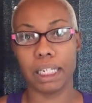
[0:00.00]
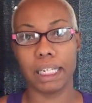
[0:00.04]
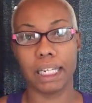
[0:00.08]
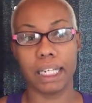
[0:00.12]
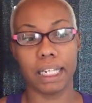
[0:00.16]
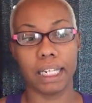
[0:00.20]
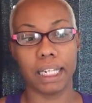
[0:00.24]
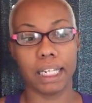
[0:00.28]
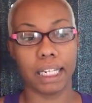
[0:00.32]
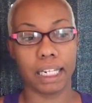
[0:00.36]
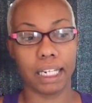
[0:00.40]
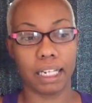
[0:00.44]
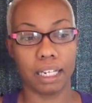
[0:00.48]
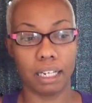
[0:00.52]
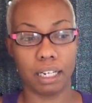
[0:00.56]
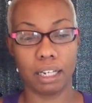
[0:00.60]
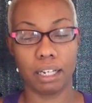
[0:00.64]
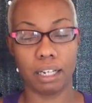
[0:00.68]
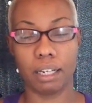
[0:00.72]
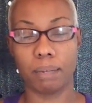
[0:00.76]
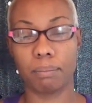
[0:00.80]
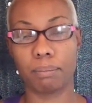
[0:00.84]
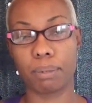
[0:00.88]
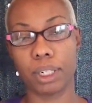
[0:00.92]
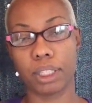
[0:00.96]
getting
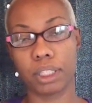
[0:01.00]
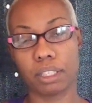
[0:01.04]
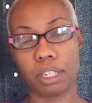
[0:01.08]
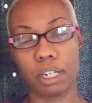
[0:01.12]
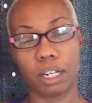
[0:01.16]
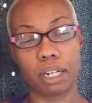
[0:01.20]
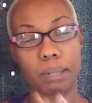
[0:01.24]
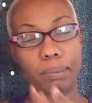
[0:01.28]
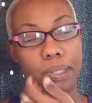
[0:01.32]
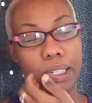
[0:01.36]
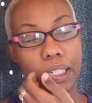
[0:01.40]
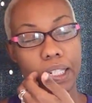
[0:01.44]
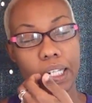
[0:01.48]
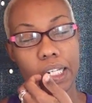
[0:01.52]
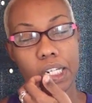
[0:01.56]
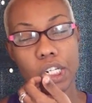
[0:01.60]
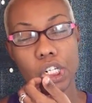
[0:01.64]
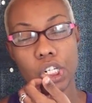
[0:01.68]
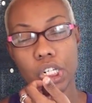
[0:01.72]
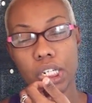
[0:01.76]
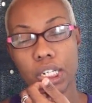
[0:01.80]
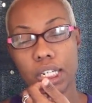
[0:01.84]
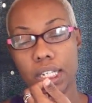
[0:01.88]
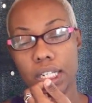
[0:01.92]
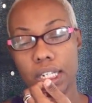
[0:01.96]
uh, breast
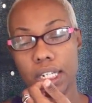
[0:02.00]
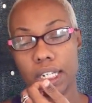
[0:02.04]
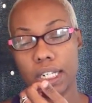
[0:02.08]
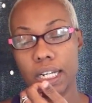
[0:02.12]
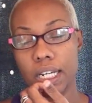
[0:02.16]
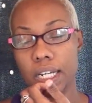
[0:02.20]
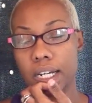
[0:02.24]
augmentation.